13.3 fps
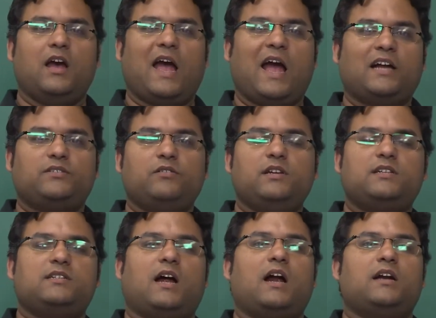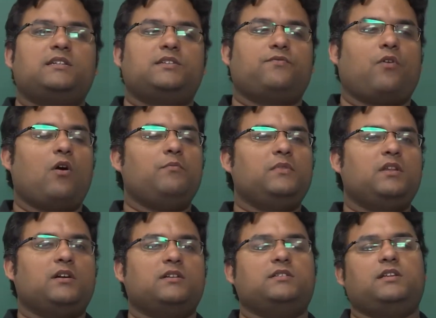actually starts from the
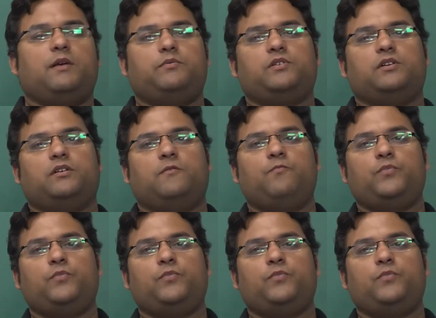conception.